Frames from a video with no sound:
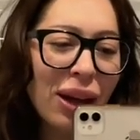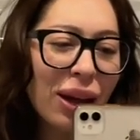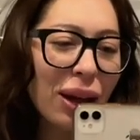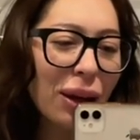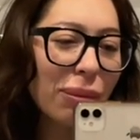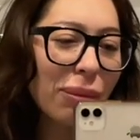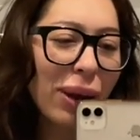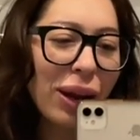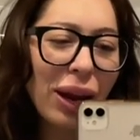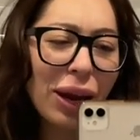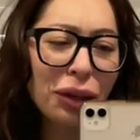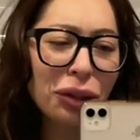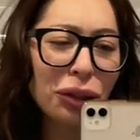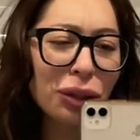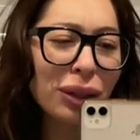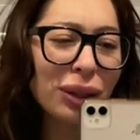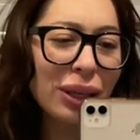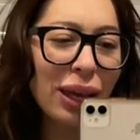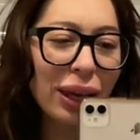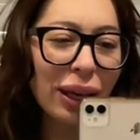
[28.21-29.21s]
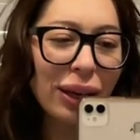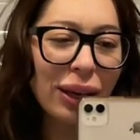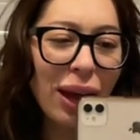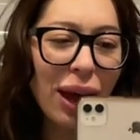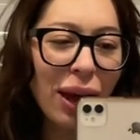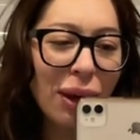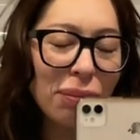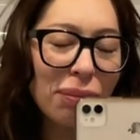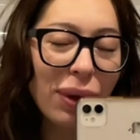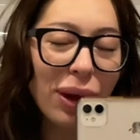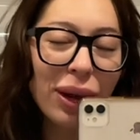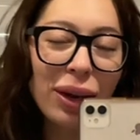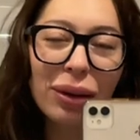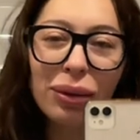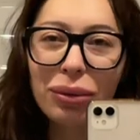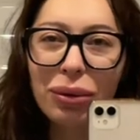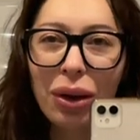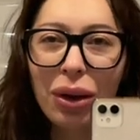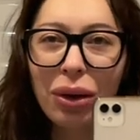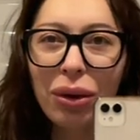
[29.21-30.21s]
I might actually take a nap. I
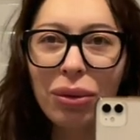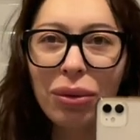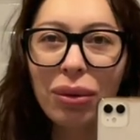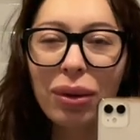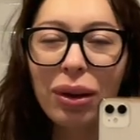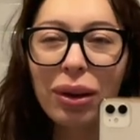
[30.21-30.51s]
don't know.